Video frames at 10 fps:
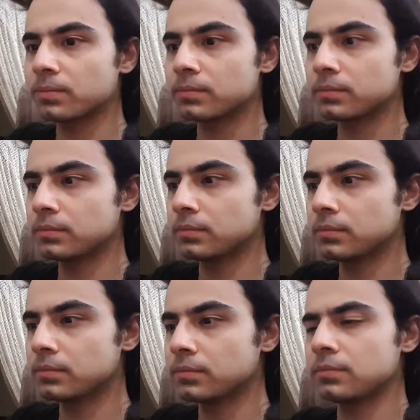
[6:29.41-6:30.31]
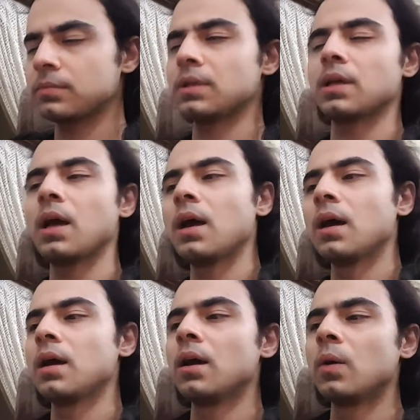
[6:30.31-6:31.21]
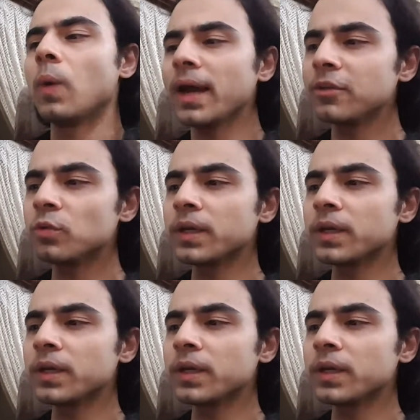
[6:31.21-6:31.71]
Hmm. hmm why is